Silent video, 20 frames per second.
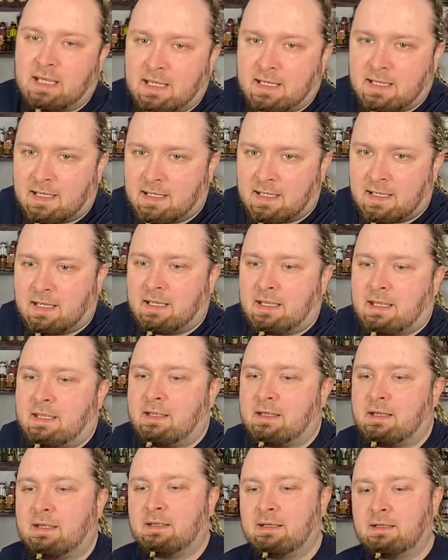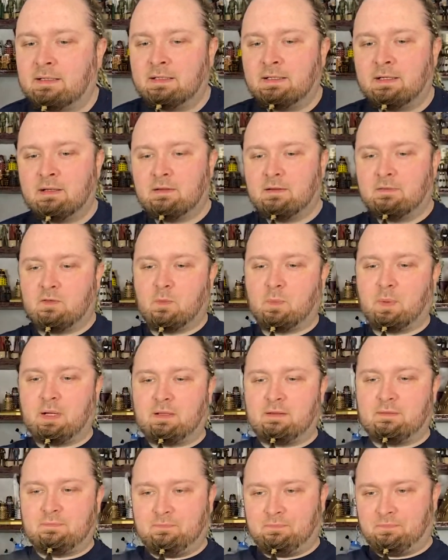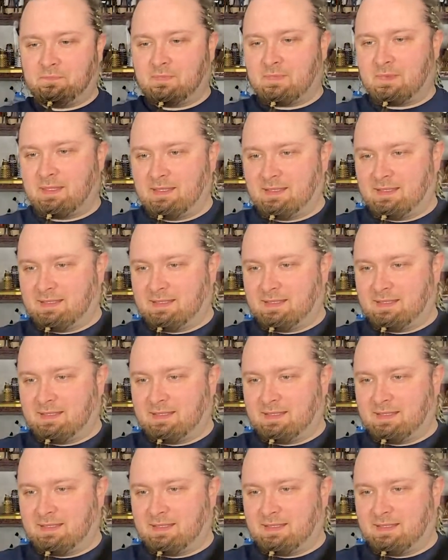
if Sorry buy, if anyone gets